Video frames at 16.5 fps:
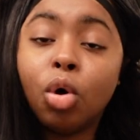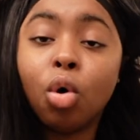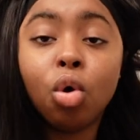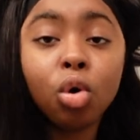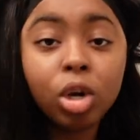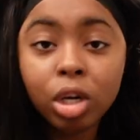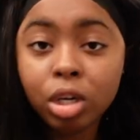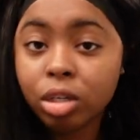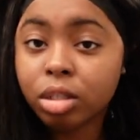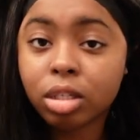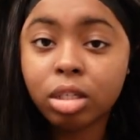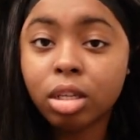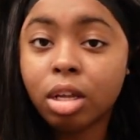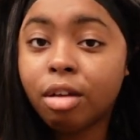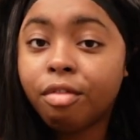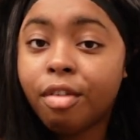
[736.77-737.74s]
the
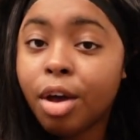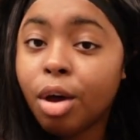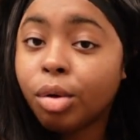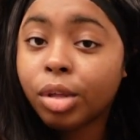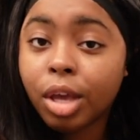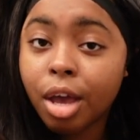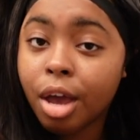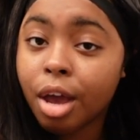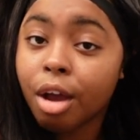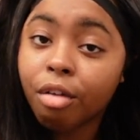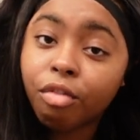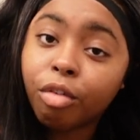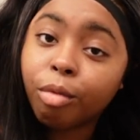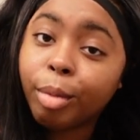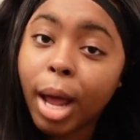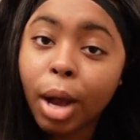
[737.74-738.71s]
horrors of healthcare
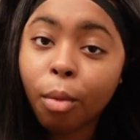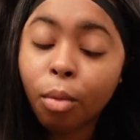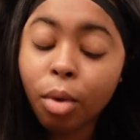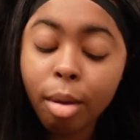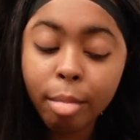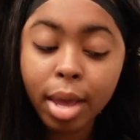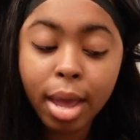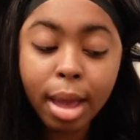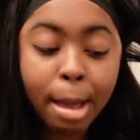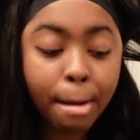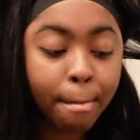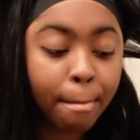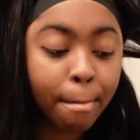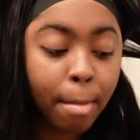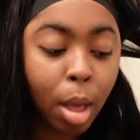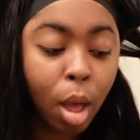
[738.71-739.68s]
for black women,
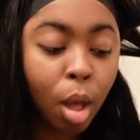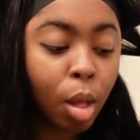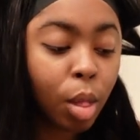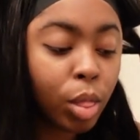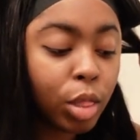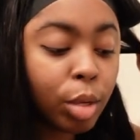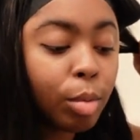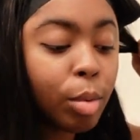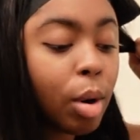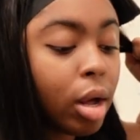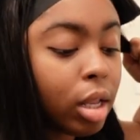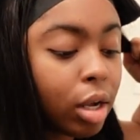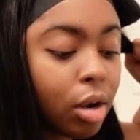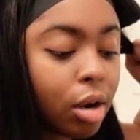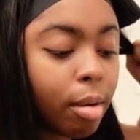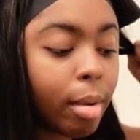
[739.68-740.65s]
the more I
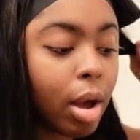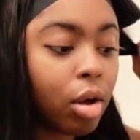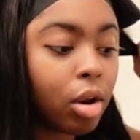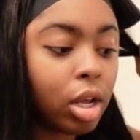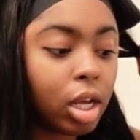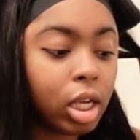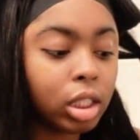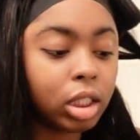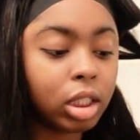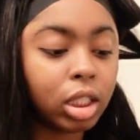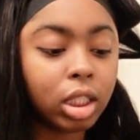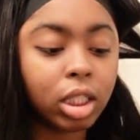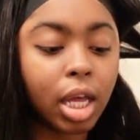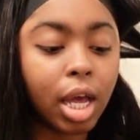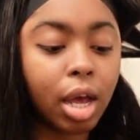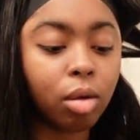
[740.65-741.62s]
learn about it, it just
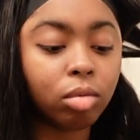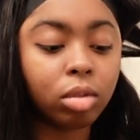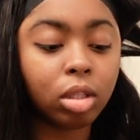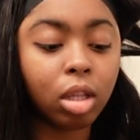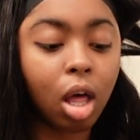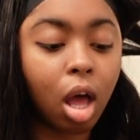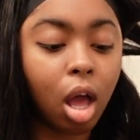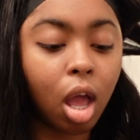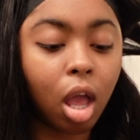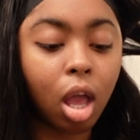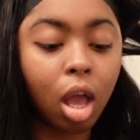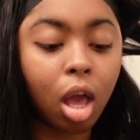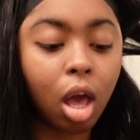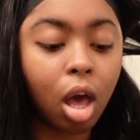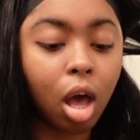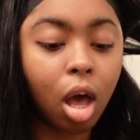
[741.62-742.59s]
sounds
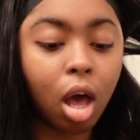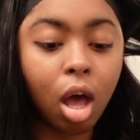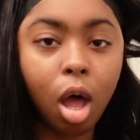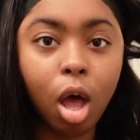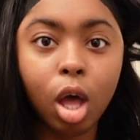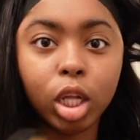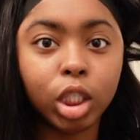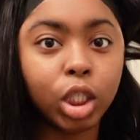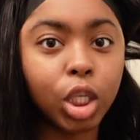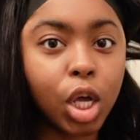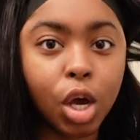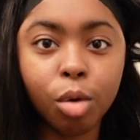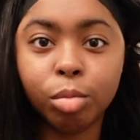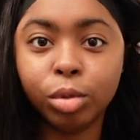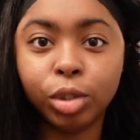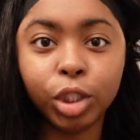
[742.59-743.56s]
like a
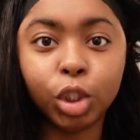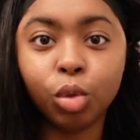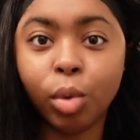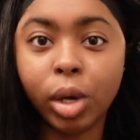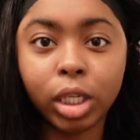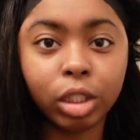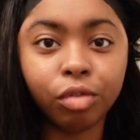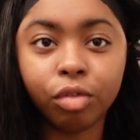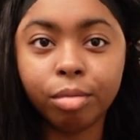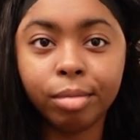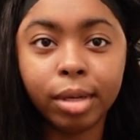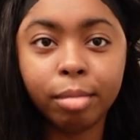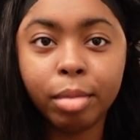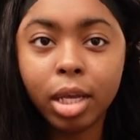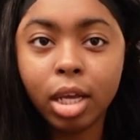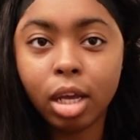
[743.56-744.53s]
terrible situation for me
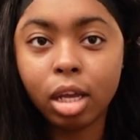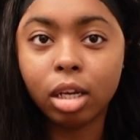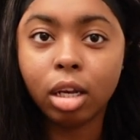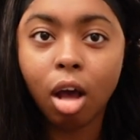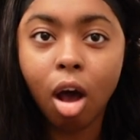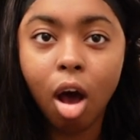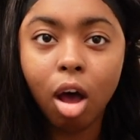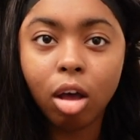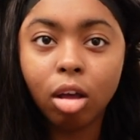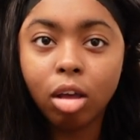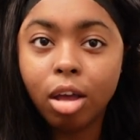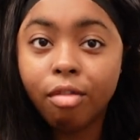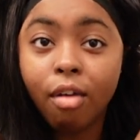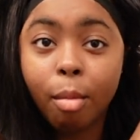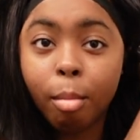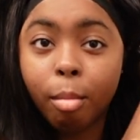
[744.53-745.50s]
to be in, uh,
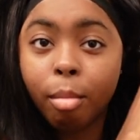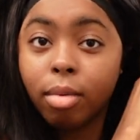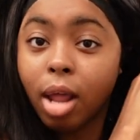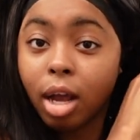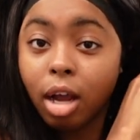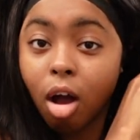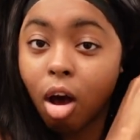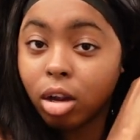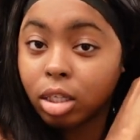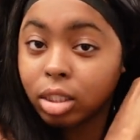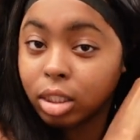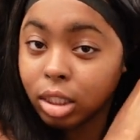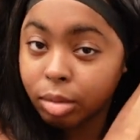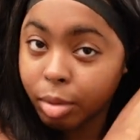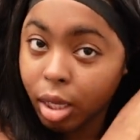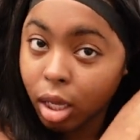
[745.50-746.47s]
if I'm like
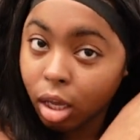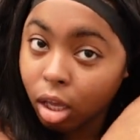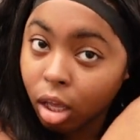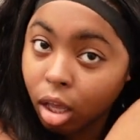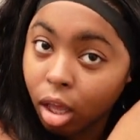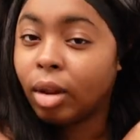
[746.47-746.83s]
honestly speaking.